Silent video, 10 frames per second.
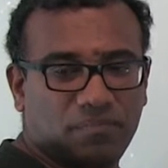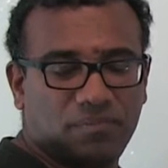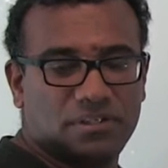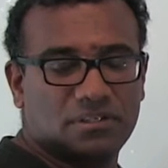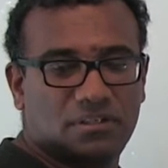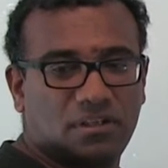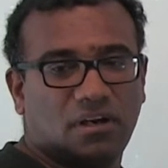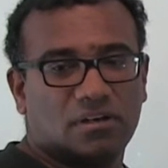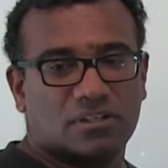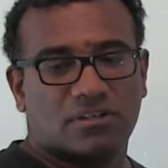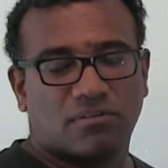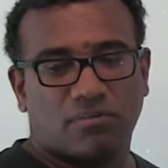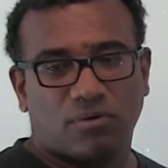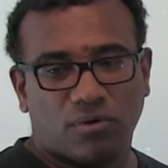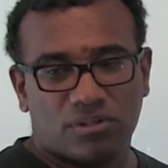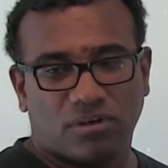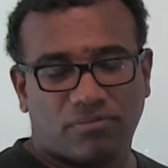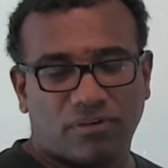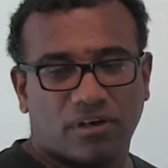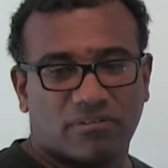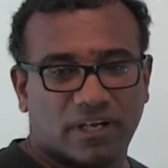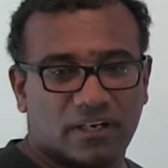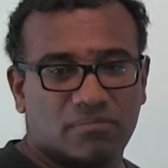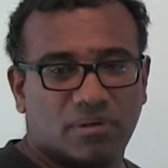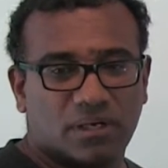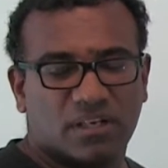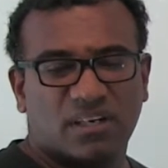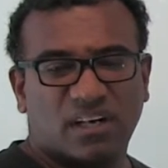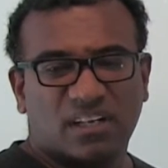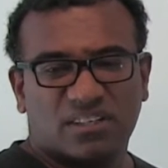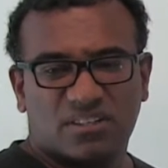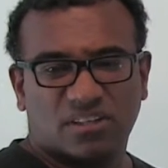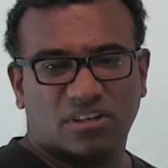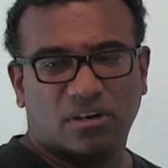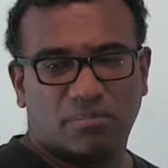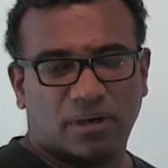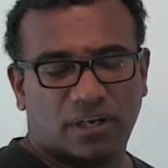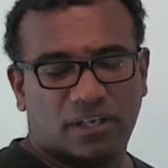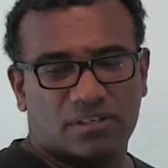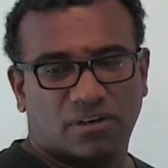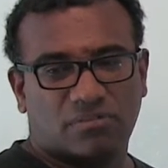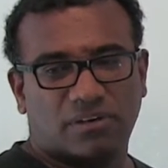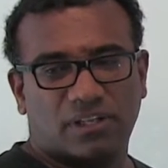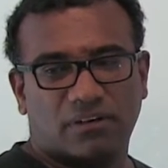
which is not the core software of Heron, but this is a third party software